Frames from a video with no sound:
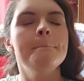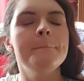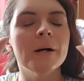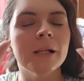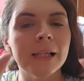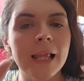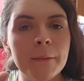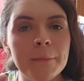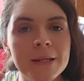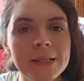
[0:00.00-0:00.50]
But
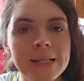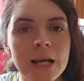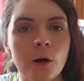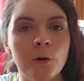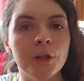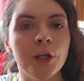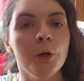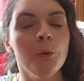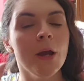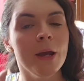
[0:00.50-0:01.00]
let me tell
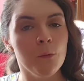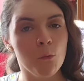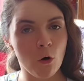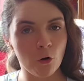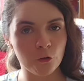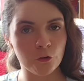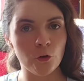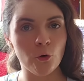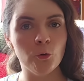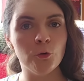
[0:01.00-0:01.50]
you, it
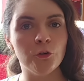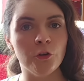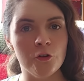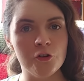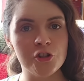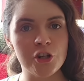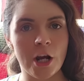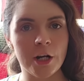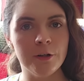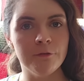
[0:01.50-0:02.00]
wasn't all
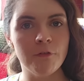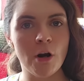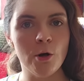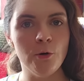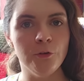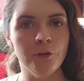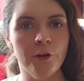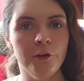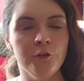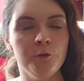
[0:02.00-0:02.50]
sunshine and
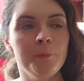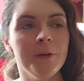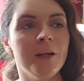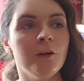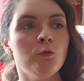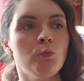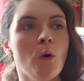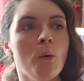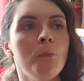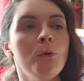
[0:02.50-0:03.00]
roses,
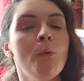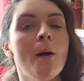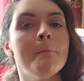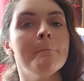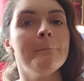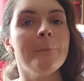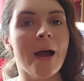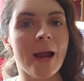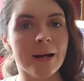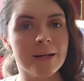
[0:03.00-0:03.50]
because when we
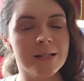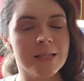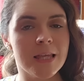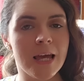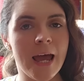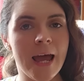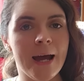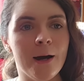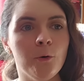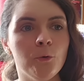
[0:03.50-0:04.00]
went back to the
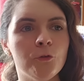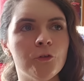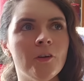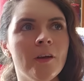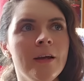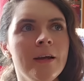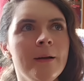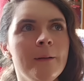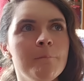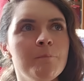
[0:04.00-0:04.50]
house,
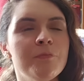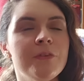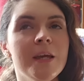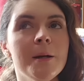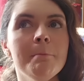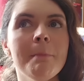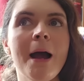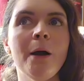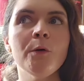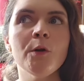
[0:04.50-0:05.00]
the
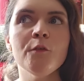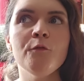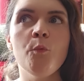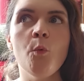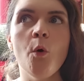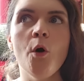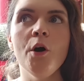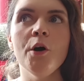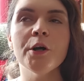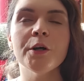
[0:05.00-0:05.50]
amount of
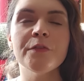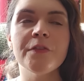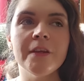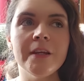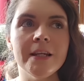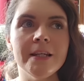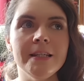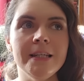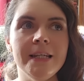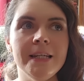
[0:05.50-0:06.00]
work that
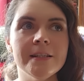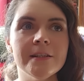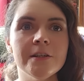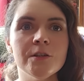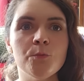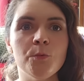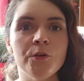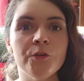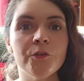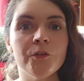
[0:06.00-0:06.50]
it
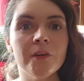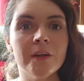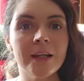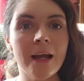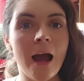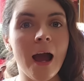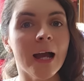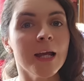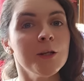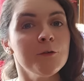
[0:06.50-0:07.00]
needed was
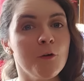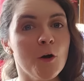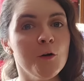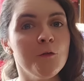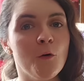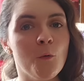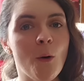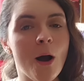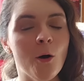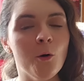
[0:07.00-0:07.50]
kind of
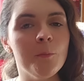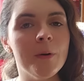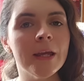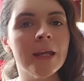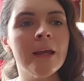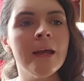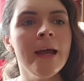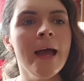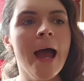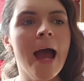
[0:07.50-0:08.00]

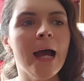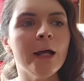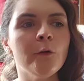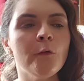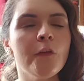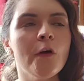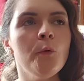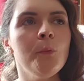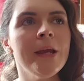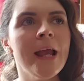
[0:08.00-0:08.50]
overwhelming. And
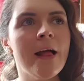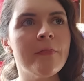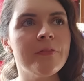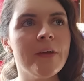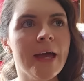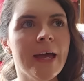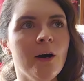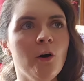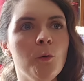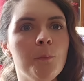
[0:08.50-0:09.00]
although we had
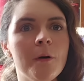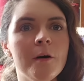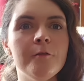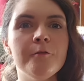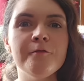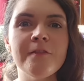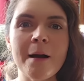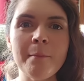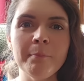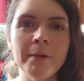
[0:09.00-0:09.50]
the help of
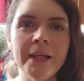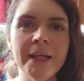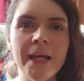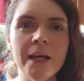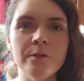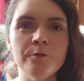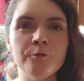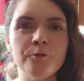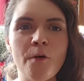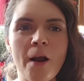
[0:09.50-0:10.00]
family
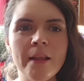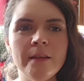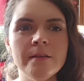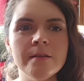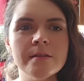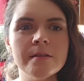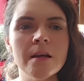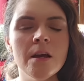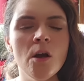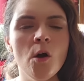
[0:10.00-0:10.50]
and
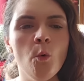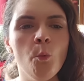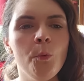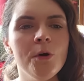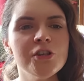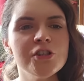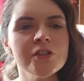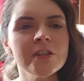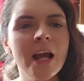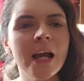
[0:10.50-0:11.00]
friends,
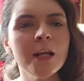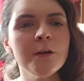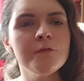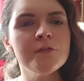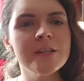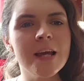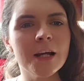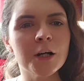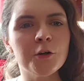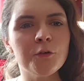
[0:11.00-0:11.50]
we just kind
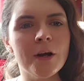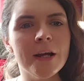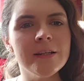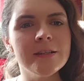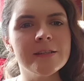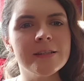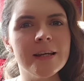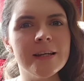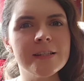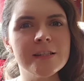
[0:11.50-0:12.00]
of
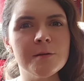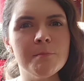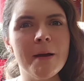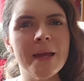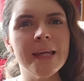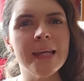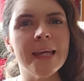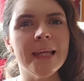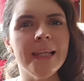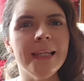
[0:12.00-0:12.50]
decorated it to
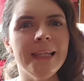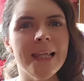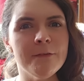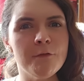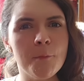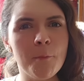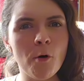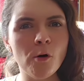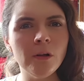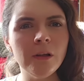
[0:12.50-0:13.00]
make it
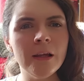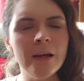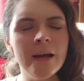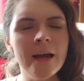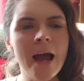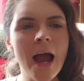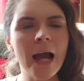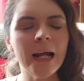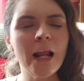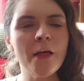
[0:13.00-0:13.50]
livable.
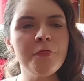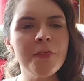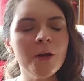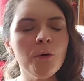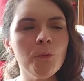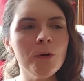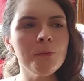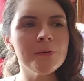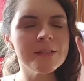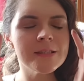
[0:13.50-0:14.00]
And I
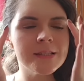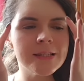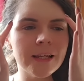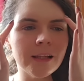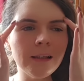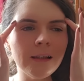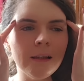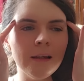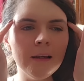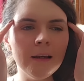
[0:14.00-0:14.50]
think we were
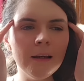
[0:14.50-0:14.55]
still,